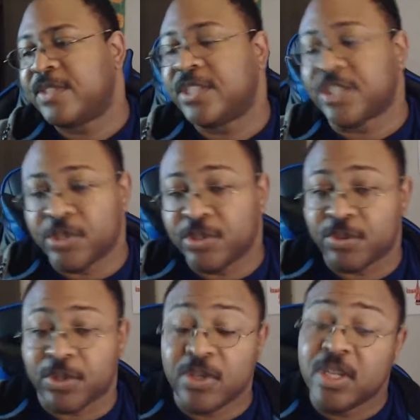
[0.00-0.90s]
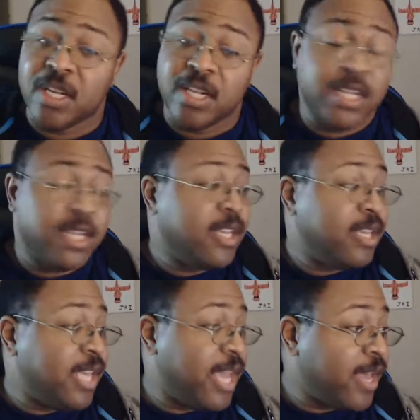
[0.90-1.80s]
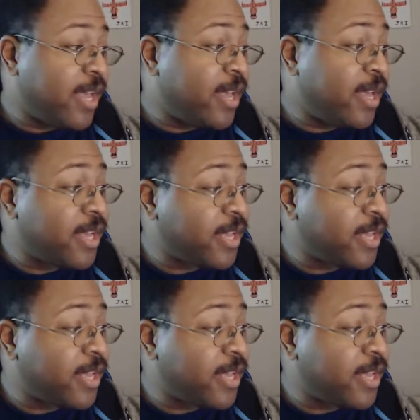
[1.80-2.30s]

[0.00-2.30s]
as usual. Yeah,